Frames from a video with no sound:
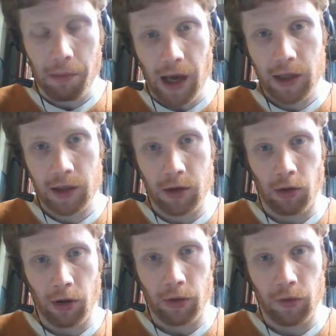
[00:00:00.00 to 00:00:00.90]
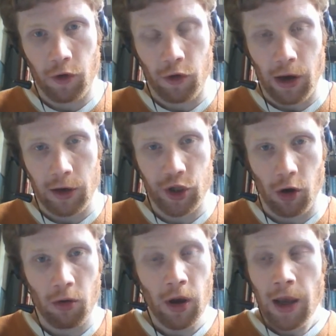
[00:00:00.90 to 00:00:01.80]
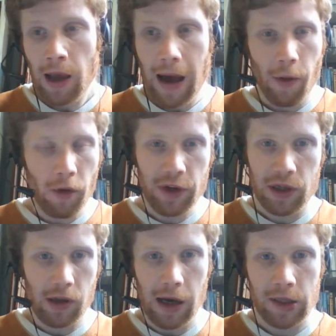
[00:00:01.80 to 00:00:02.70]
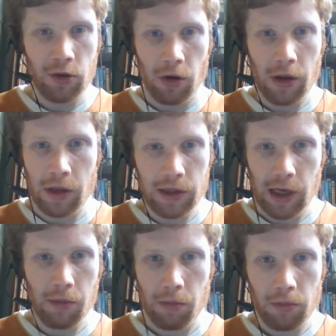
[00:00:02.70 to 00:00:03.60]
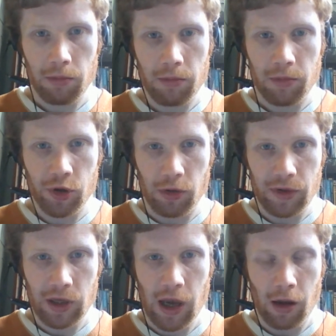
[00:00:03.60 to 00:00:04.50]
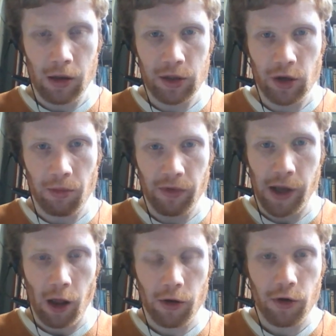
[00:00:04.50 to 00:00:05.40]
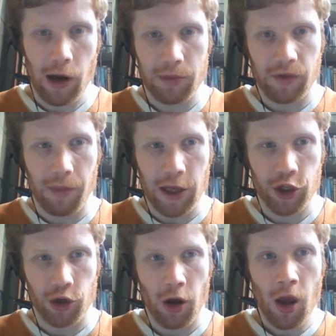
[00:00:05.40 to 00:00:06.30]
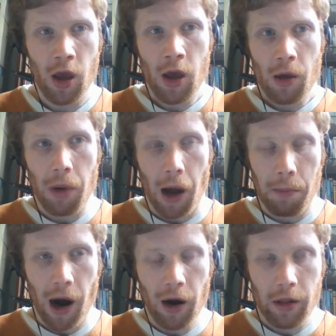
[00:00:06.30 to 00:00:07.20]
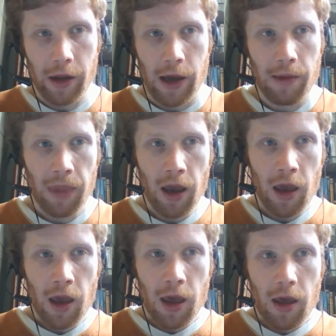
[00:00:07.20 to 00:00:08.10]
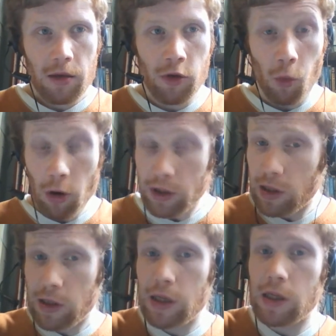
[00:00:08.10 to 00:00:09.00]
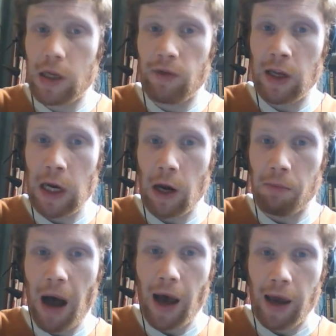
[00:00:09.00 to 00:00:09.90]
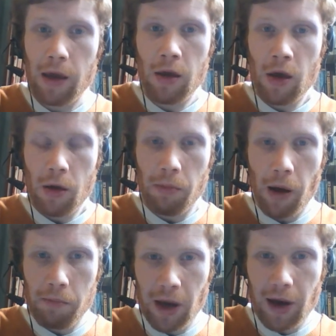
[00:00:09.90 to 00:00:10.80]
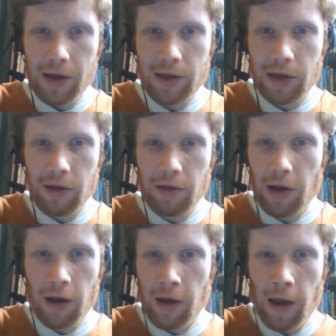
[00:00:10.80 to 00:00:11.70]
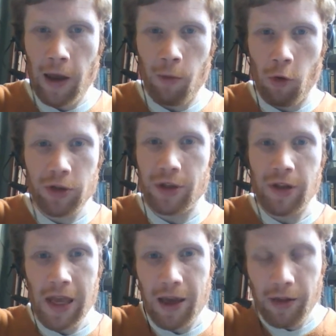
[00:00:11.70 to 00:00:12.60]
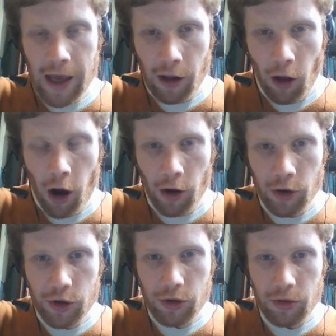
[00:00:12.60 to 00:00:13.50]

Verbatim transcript: my bike stolen two years ago, and obviously that's not in the same sort of scale as some of the other crimes I've mentioned. But apparently, there was CCTV nearby, but because it wasn't legally allowed,